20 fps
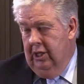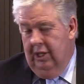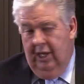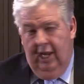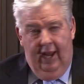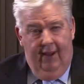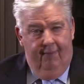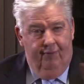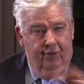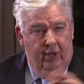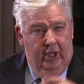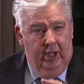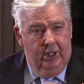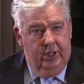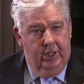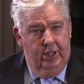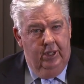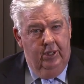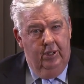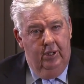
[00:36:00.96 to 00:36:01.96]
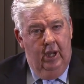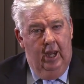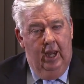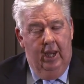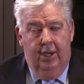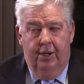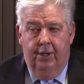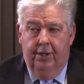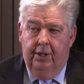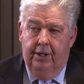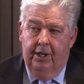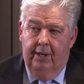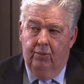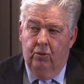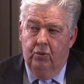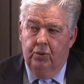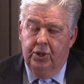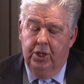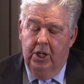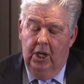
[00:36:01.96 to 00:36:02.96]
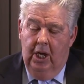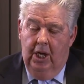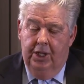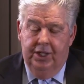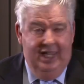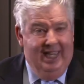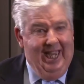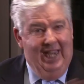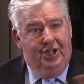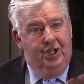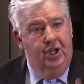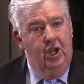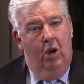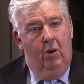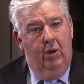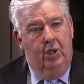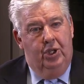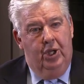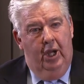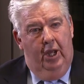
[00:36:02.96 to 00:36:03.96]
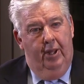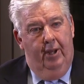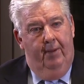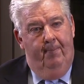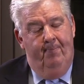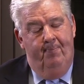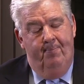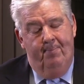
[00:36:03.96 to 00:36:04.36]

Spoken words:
and they have drinks and nibbles to get to know each other.